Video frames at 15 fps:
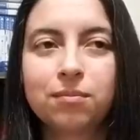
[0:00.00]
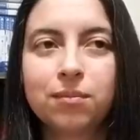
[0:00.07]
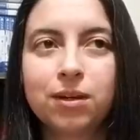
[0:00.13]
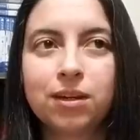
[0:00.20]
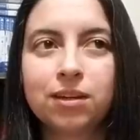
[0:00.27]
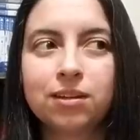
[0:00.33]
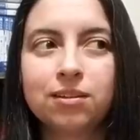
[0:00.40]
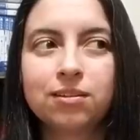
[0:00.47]

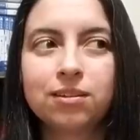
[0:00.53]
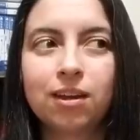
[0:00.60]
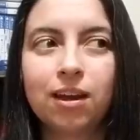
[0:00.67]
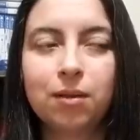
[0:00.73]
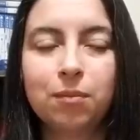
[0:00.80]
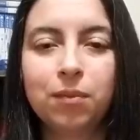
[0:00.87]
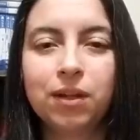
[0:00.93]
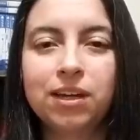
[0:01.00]
because
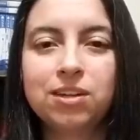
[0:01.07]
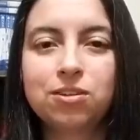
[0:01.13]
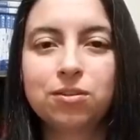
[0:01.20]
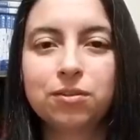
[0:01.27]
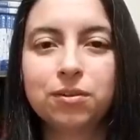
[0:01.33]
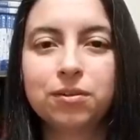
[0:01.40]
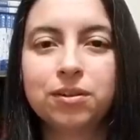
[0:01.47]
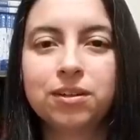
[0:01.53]
I blazed
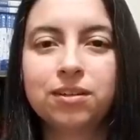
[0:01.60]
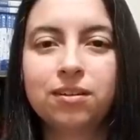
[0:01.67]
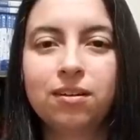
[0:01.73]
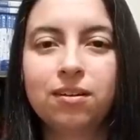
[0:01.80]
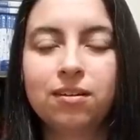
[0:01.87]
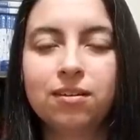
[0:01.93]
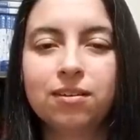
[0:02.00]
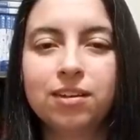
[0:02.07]
through it
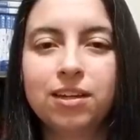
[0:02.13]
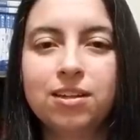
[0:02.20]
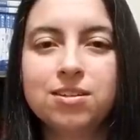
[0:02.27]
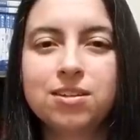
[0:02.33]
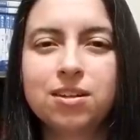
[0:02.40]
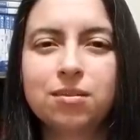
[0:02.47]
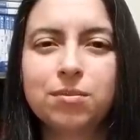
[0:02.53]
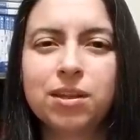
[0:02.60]
on
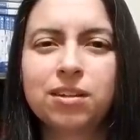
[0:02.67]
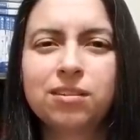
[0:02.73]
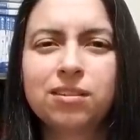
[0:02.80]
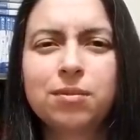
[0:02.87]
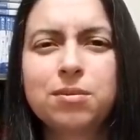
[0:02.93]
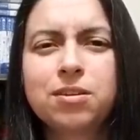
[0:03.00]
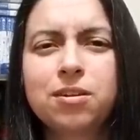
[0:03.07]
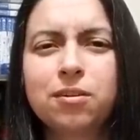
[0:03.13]
easy, and I'm like,
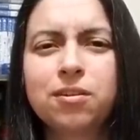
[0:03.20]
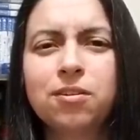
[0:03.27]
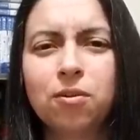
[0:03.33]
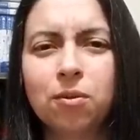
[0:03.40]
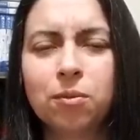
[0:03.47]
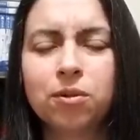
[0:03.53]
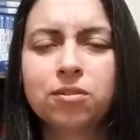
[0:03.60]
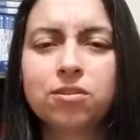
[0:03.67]
let me go to
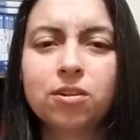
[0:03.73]
normal.